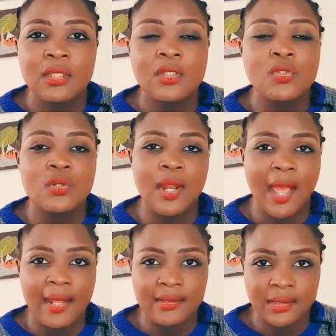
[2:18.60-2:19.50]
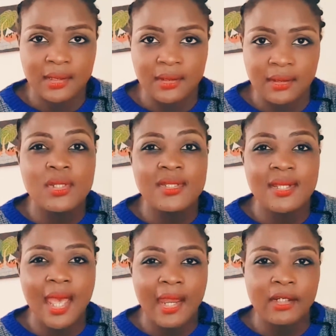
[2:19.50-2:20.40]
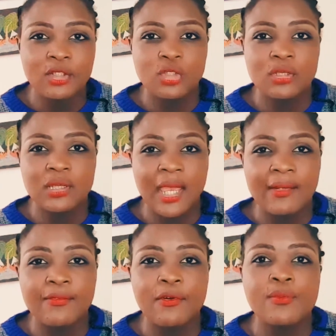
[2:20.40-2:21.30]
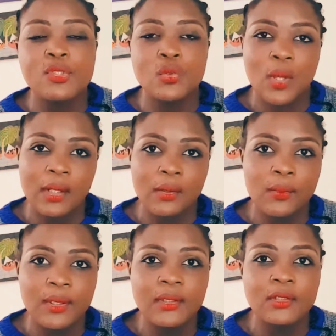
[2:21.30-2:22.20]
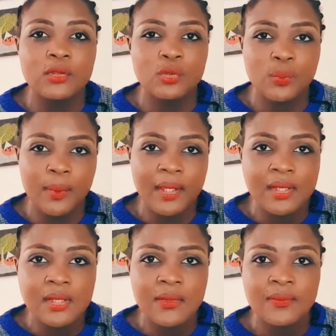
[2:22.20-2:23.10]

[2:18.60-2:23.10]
his or her teeth. Discourage your child from swallowing the toothpaste,